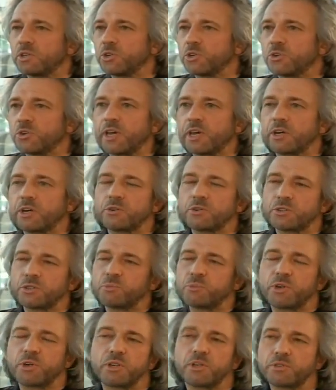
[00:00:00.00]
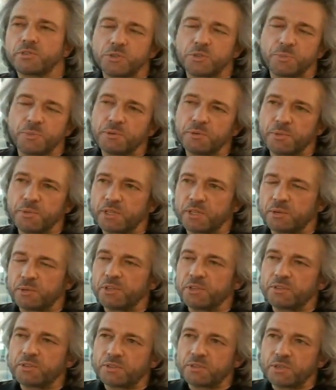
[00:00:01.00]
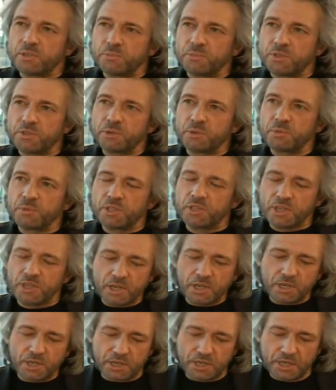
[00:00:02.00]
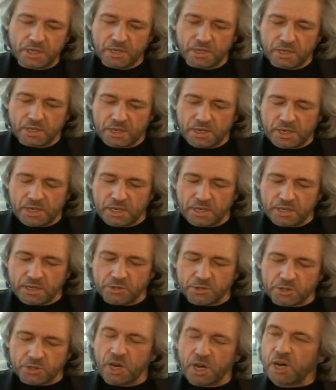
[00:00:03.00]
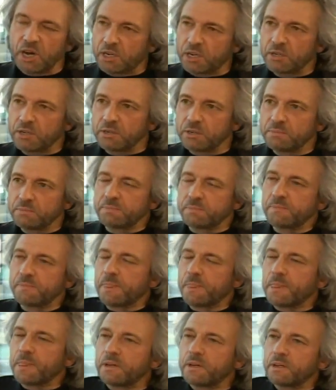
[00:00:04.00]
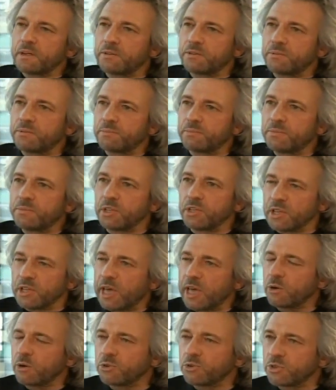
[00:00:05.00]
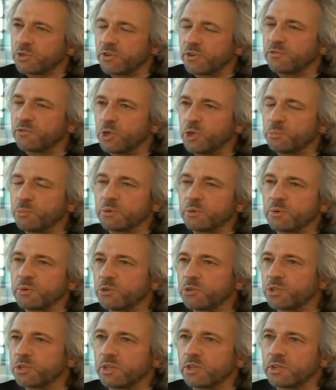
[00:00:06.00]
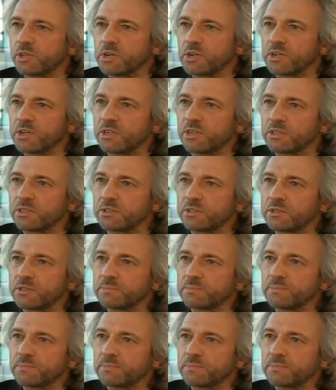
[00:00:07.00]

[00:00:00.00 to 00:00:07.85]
and your anger or someone else's may, may not be the same thing. But the key uh, is to honor uh, the language of, of human emotion in our hearts.